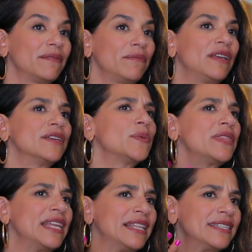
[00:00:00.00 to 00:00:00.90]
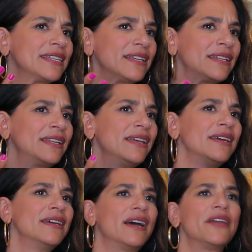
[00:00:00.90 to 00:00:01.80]
Because when they listen,
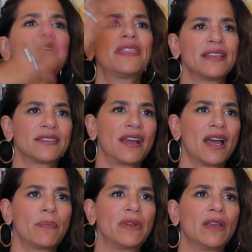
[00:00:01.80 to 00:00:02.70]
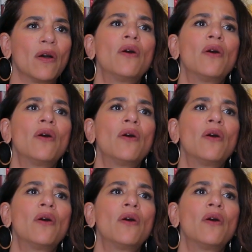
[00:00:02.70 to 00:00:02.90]
other things are happening.